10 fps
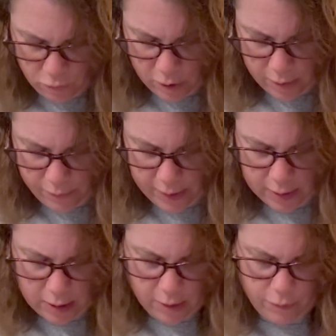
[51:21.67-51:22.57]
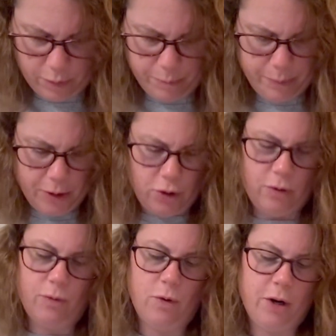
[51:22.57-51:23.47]
Try to find the cover picture
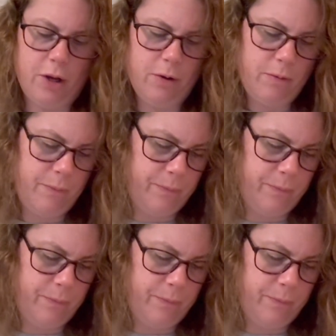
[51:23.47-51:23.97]
for you,